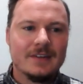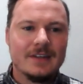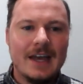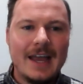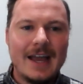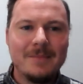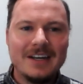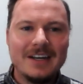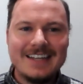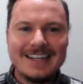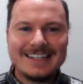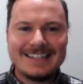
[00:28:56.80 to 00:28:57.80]
Okay, I'm going to
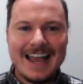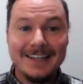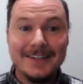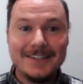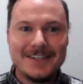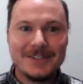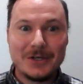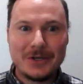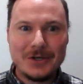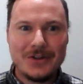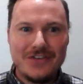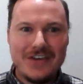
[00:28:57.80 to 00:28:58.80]
take silence as a
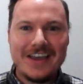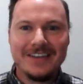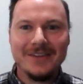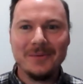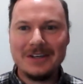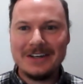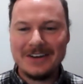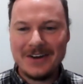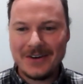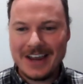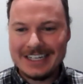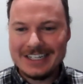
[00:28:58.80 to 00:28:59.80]
good thing that we did an
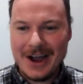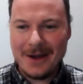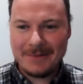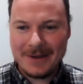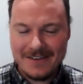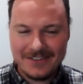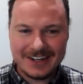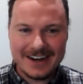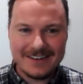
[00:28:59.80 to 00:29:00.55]
okay job covering